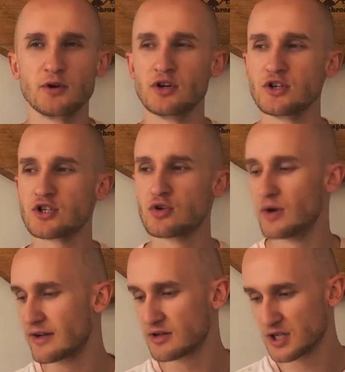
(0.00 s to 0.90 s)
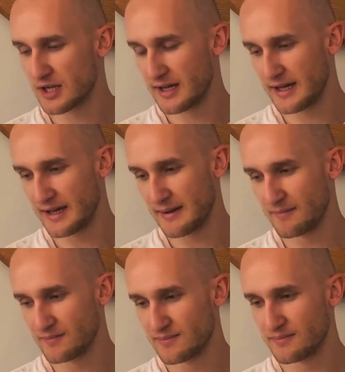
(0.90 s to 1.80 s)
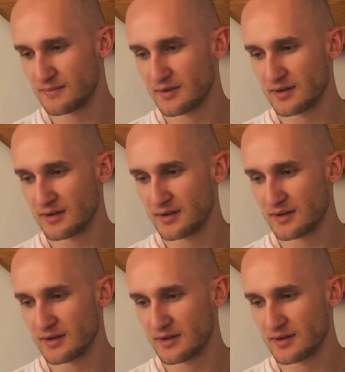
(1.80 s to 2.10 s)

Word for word: was two English um,